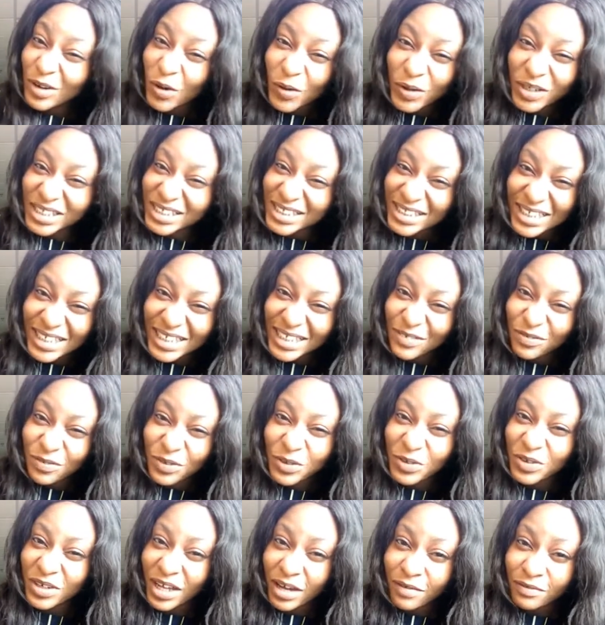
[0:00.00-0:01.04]
Honestly, if
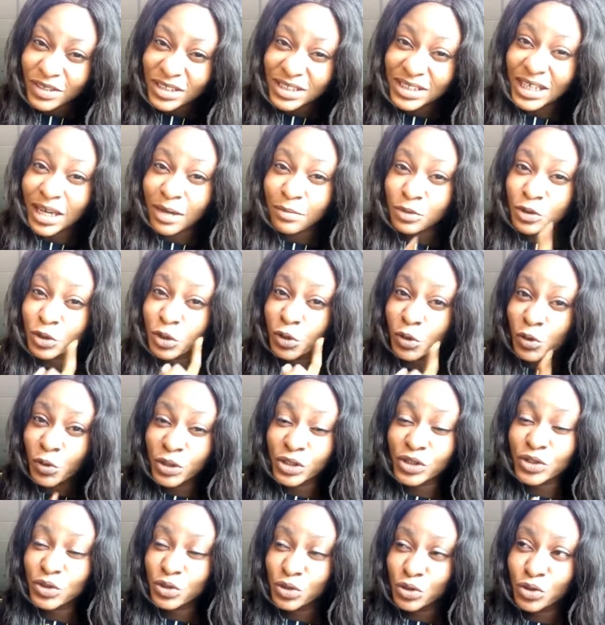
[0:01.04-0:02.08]
you don't have the time, don't go
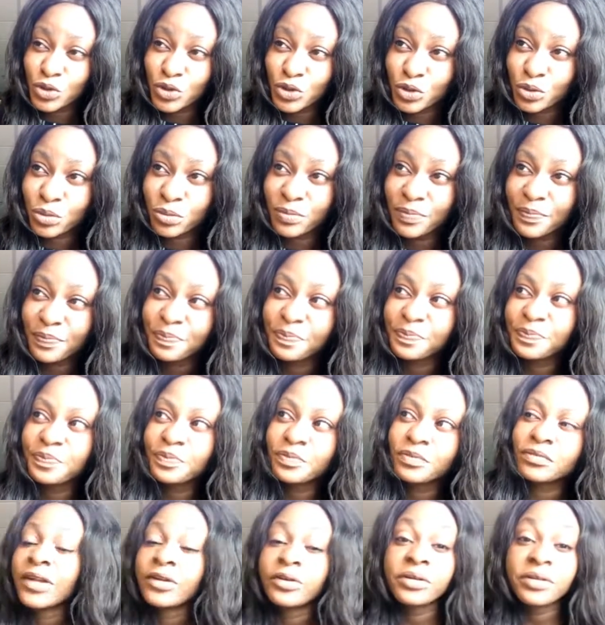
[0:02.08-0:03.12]
into YouTube.
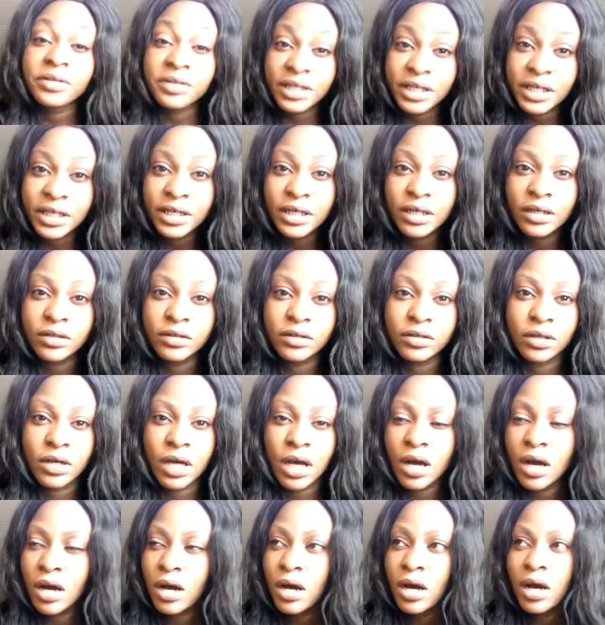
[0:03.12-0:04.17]
Another thing
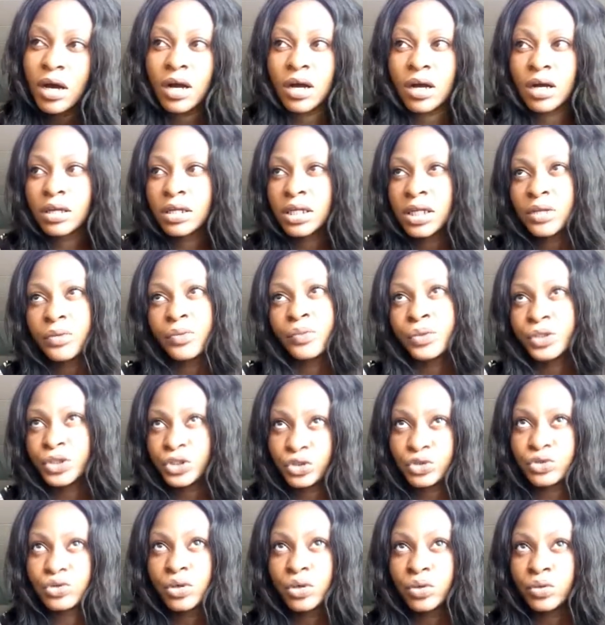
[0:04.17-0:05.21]
that we
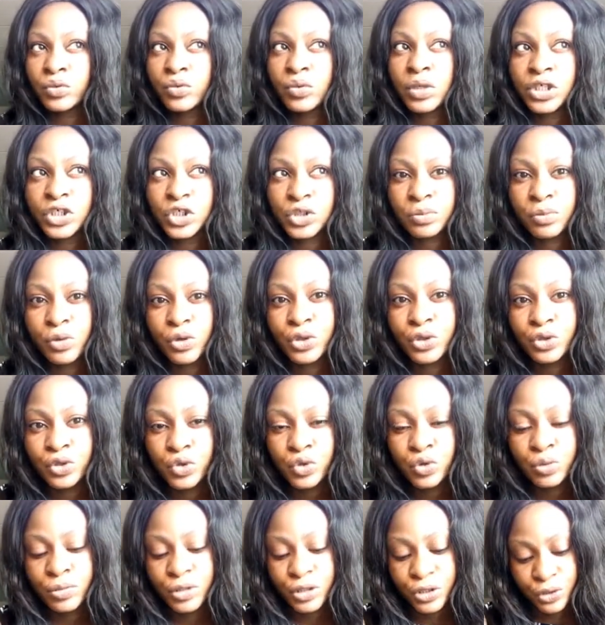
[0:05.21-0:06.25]
struggle as small
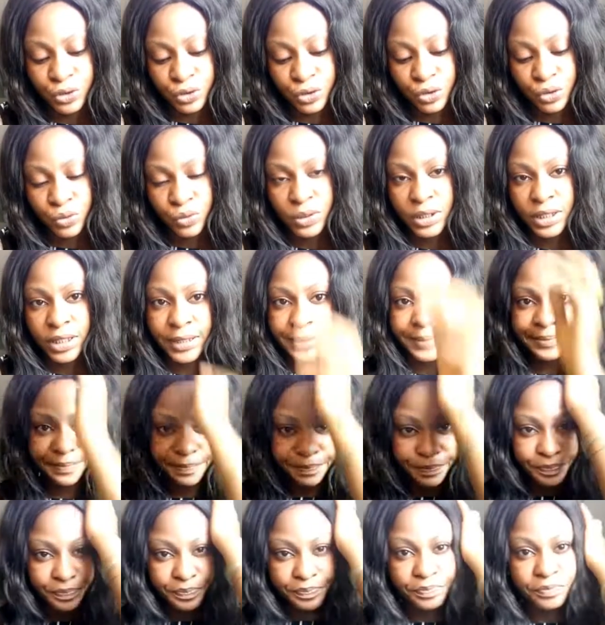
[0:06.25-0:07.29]
YouTubers, you know that
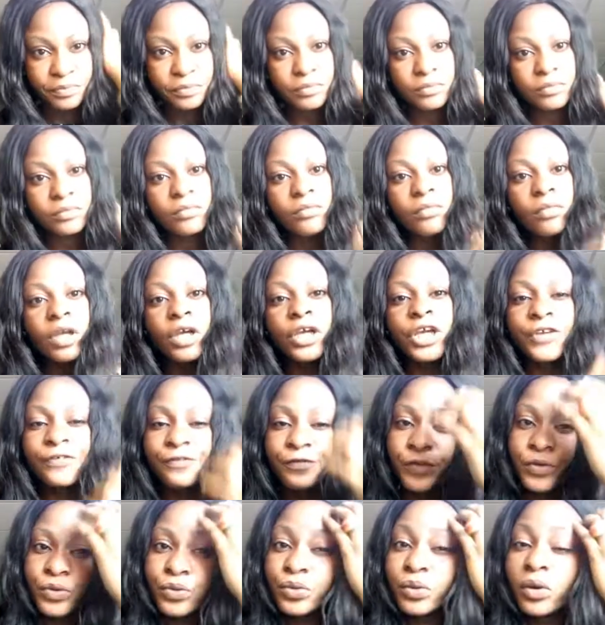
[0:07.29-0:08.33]

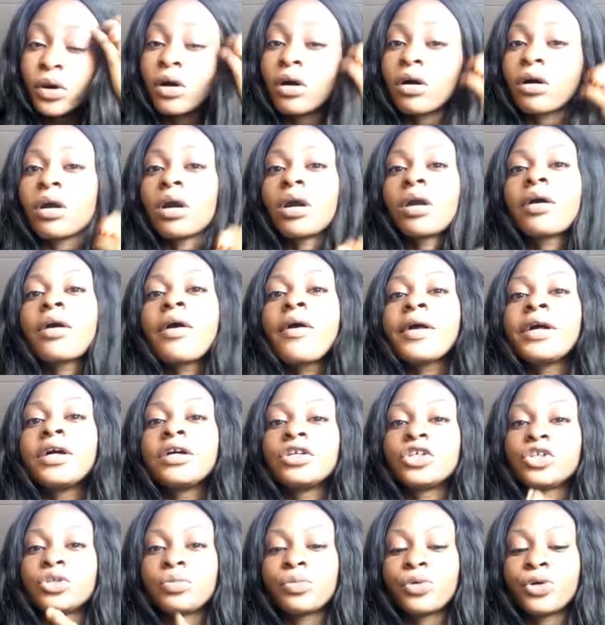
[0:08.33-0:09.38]
if you are
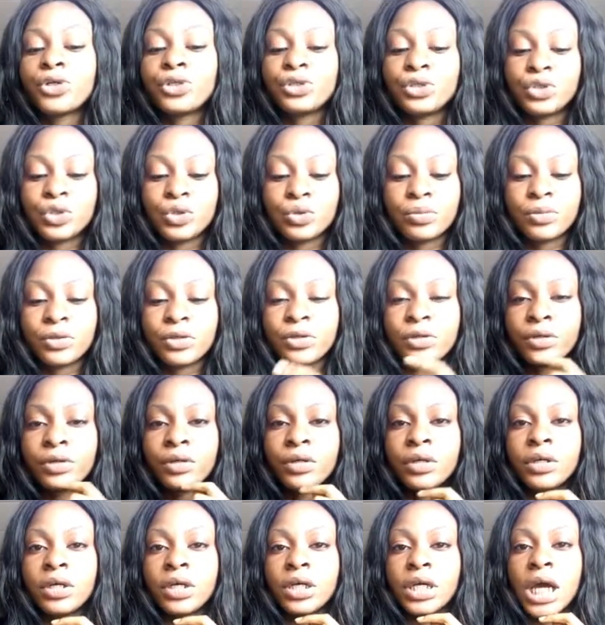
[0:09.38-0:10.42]
a small YouTuber
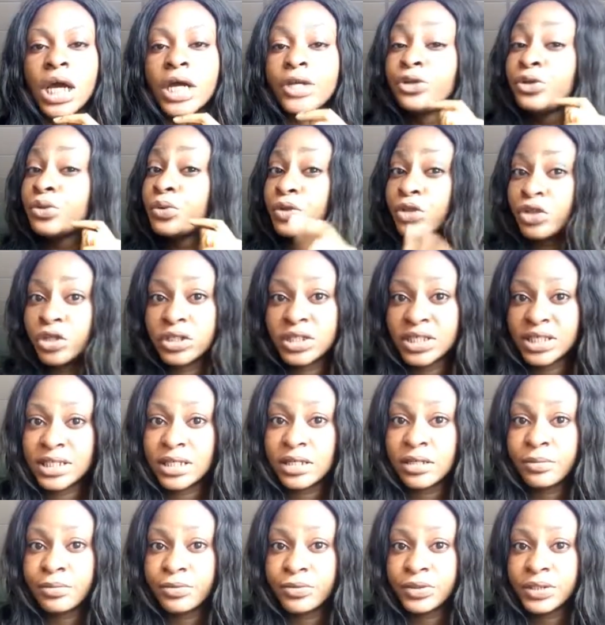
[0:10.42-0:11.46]
and you are not a
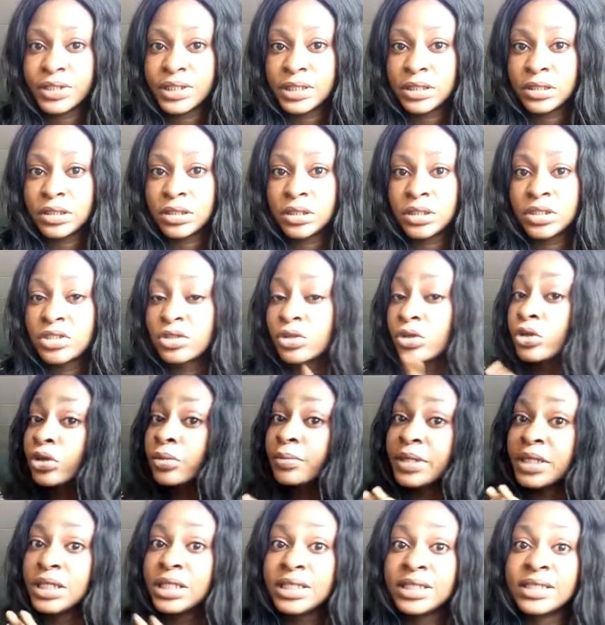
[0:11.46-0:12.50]
celebrity, it's not gonna
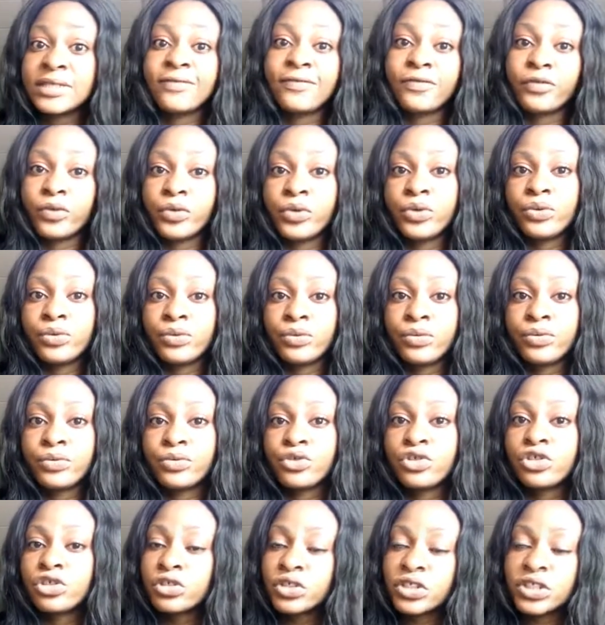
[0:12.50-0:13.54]
be easy for you.
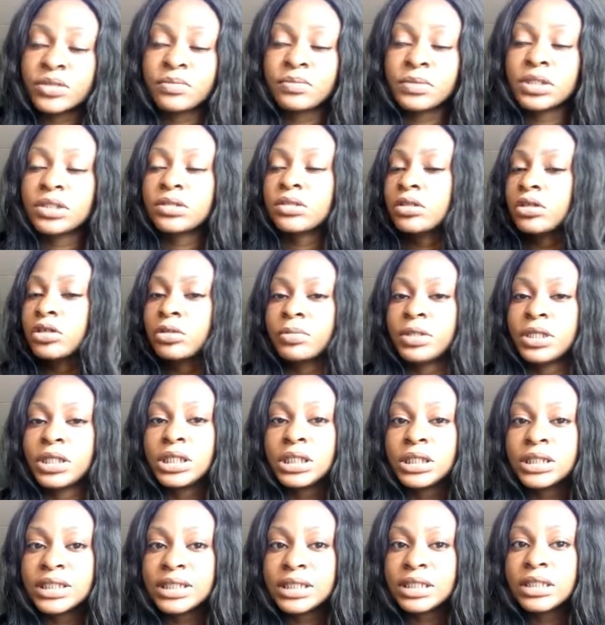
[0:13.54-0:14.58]
Trust me, it's not gonna be
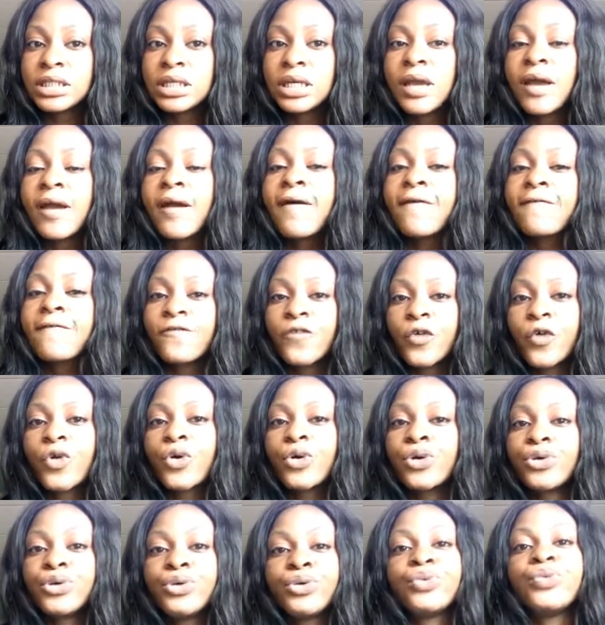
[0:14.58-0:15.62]
easy
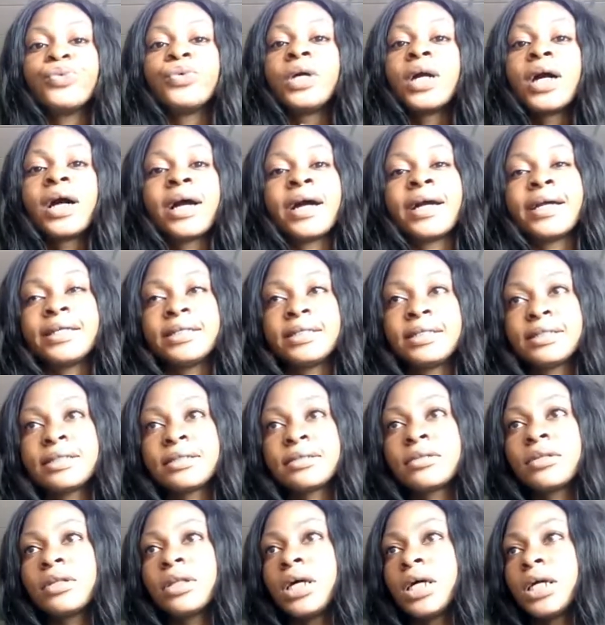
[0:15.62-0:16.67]
for you guys.
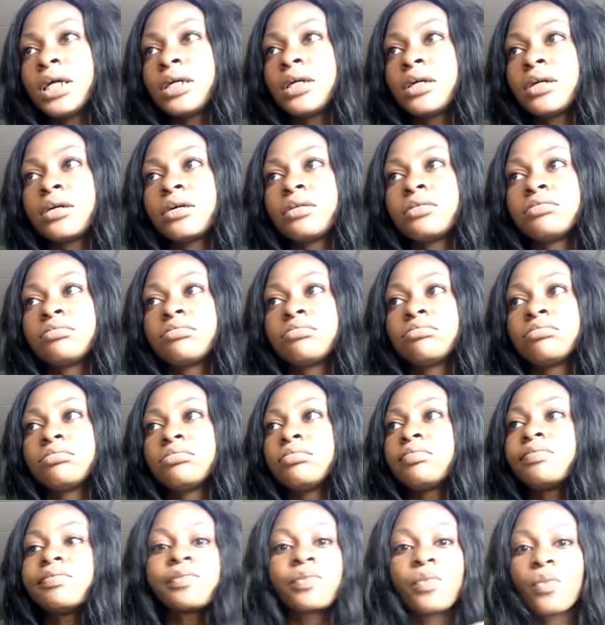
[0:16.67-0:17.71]
Like,
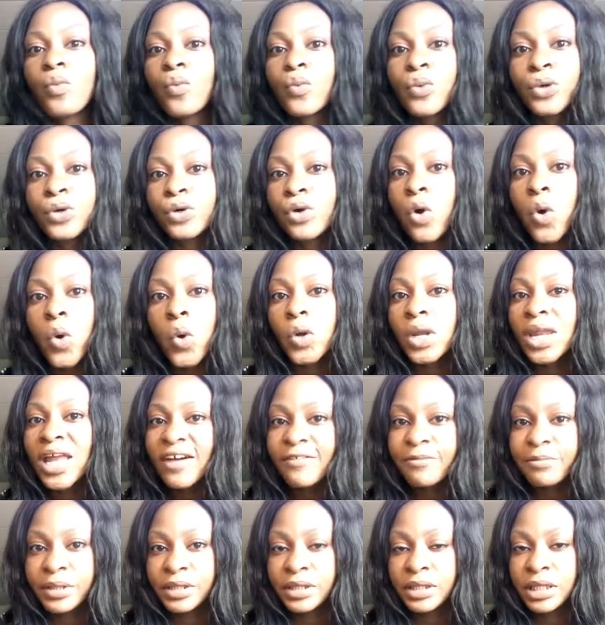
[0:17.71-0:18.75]
we all
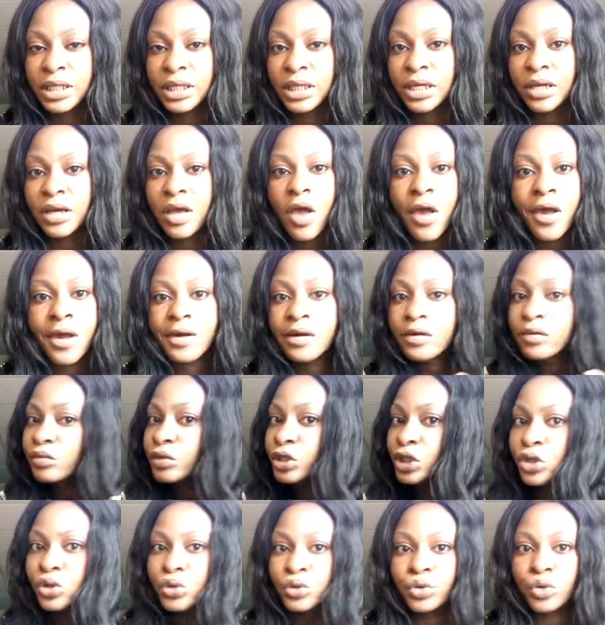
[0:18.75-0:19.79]
have been there.
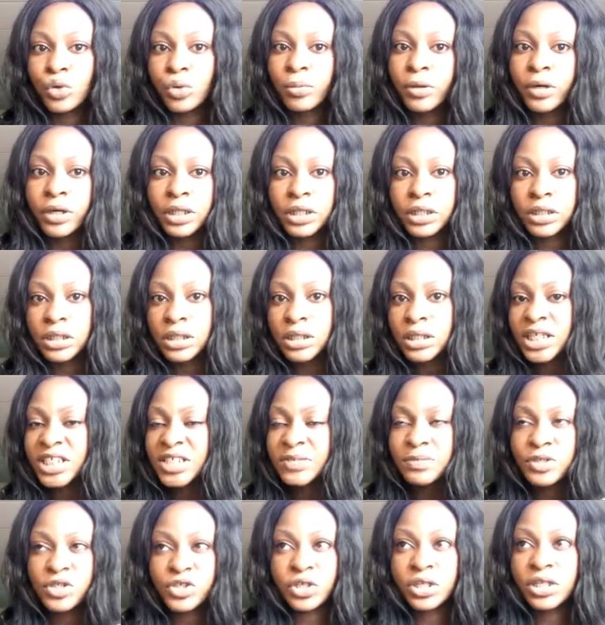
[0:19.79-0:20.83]
We know nobody,
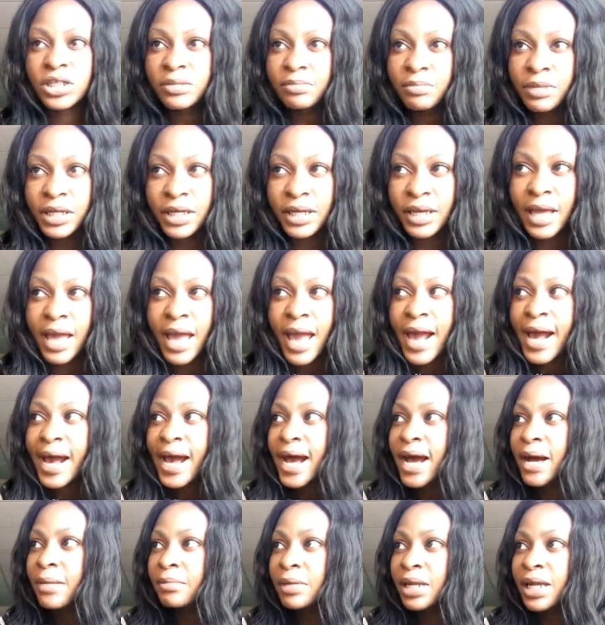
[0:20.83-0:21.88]
especially me.
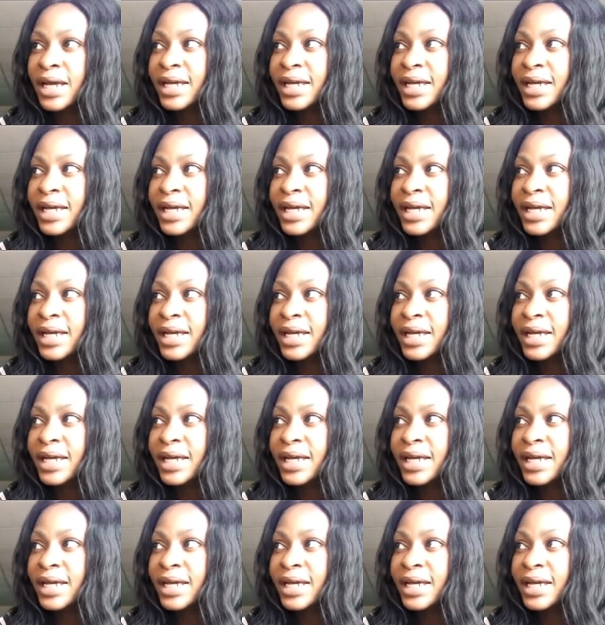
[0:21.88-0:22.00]
I'm